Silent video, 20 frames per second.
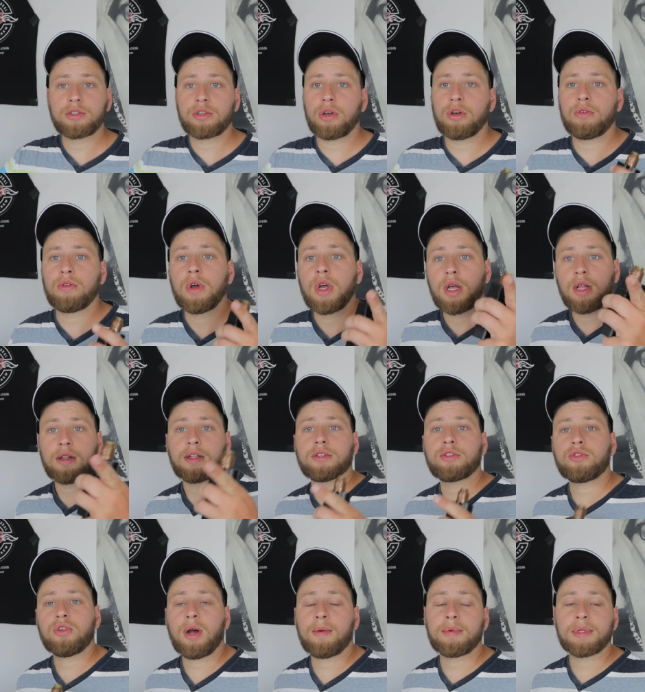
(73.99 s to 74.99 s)
So
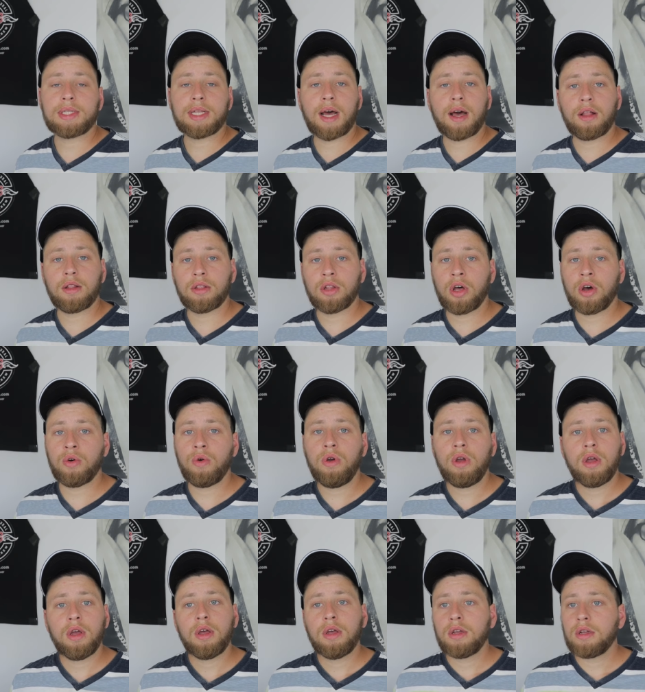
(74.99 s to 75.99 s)
let's drop it down low
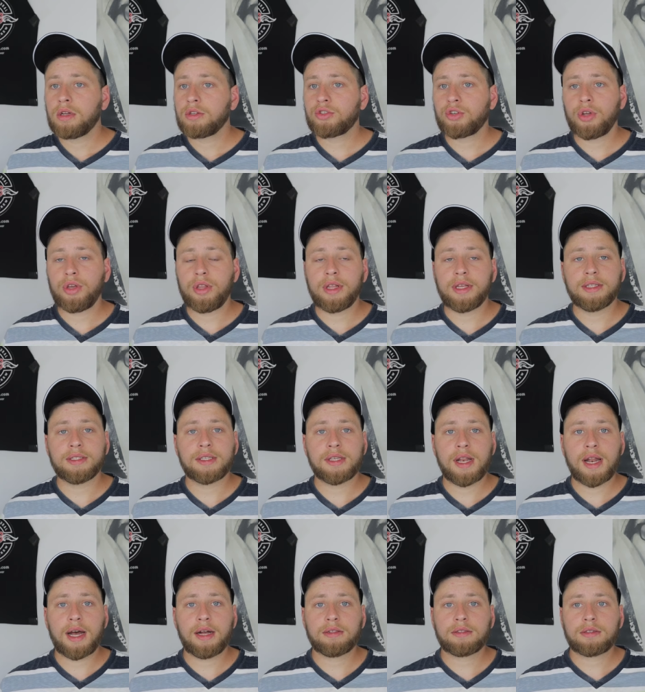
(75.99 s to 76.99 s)
show you the ins
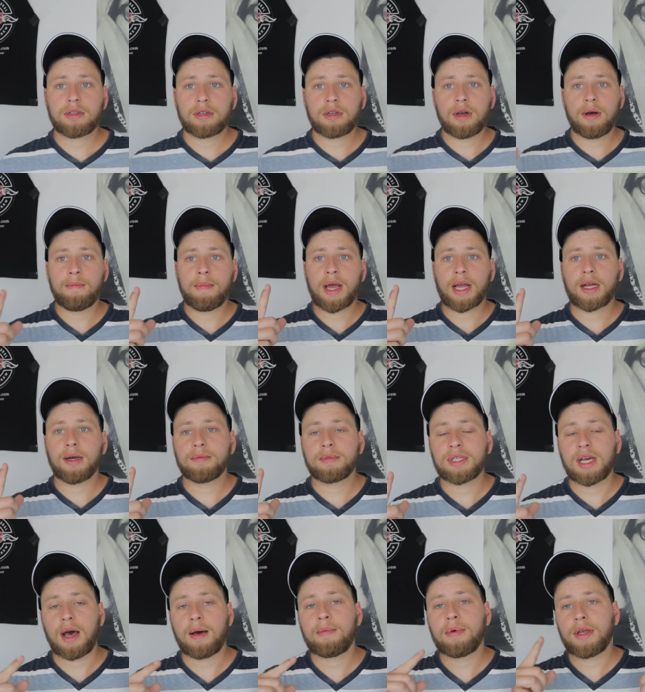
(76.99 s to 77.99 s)
and outs, come back up
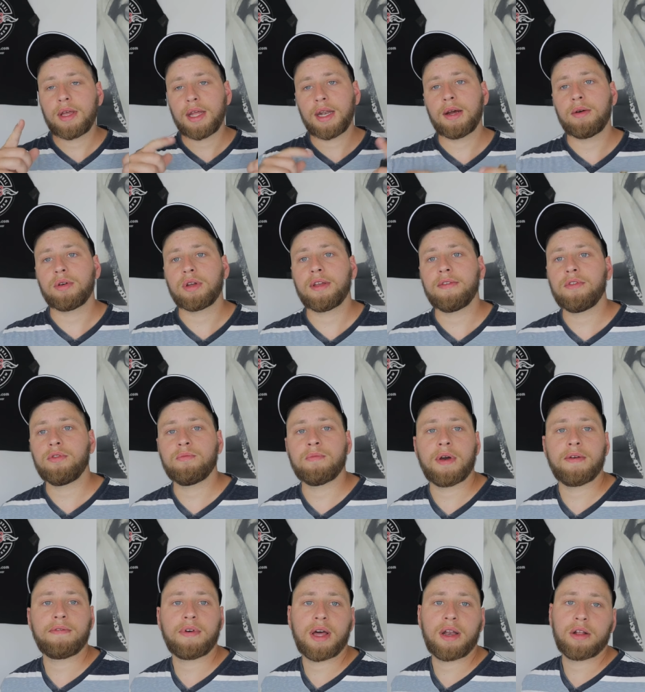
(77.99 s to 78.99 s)
top, and I will give you
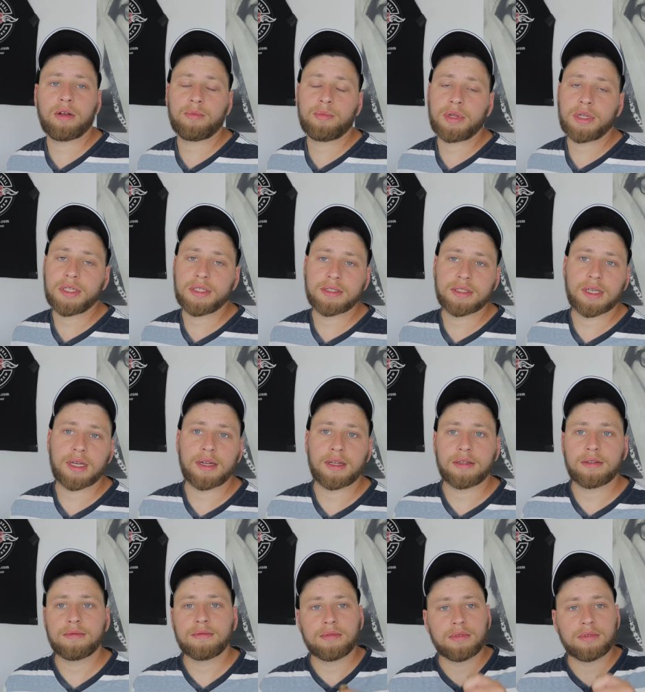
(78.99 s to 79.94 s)
my final opinions on it.